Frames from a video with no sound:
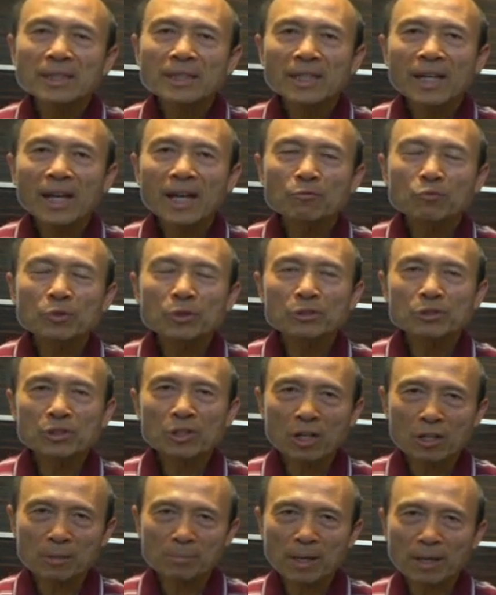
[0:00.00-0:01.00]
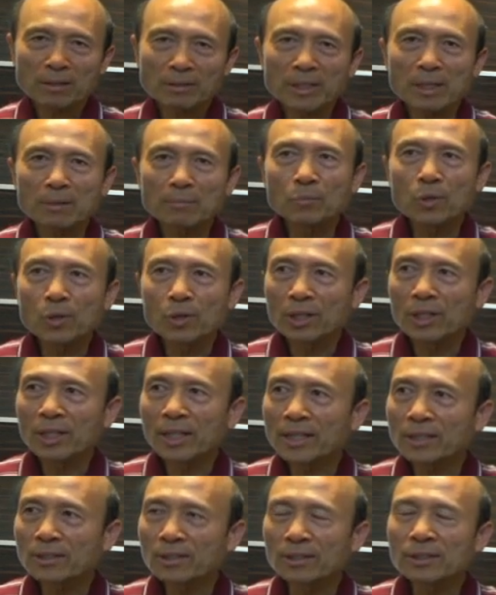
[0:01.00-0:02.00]
And we'll talk about that more
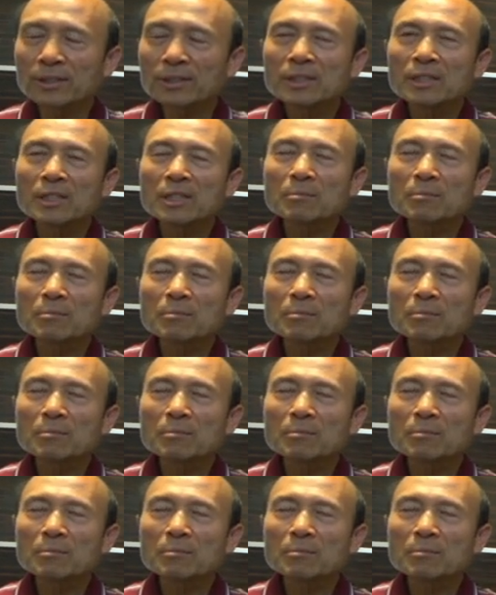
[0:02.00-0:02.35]
later.